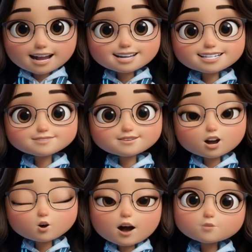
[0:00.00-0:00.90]
how
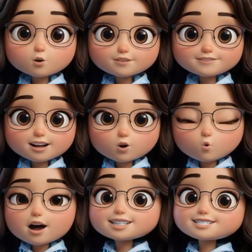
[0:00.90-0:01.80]
monetization
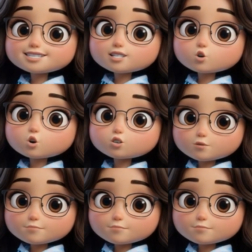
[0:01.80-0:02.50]
considers posts,